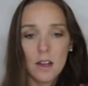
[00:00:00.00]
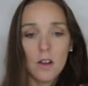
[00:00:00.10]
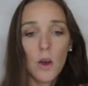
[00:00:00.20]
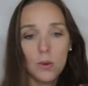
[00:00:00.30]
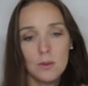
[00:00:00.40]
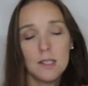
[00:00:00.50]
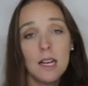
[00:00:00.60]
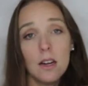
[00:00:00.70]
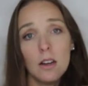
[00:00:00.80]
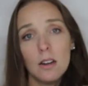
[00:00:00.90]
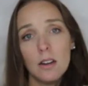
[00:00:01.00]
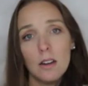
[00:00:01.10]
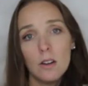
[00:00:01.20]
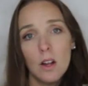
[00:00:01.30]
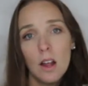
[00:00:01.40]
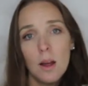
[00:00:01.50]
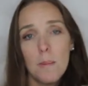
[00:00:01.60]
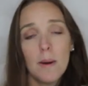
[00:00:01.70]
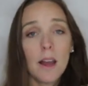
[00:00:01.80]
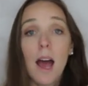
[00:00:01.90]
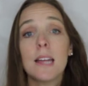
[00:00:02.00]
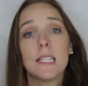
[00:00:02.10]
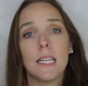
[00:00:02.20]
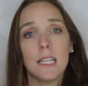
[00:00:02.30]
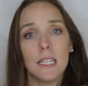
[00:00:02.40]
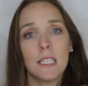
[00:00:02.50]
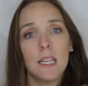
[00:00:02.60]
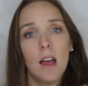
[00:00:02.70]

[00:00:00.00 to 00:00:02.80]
goes there, but I did.